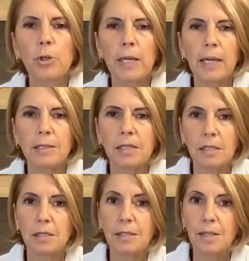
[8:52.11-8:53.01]
it
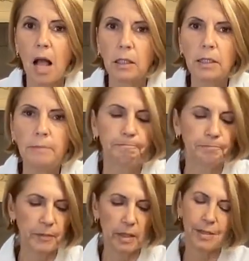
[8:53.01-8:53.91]
gets solid.
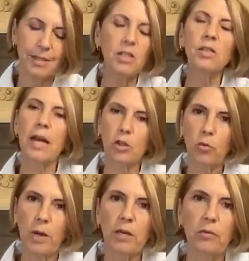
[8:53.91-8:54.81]
It is a
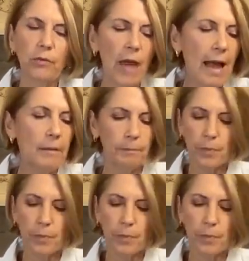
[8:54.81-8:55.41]
saturated fat.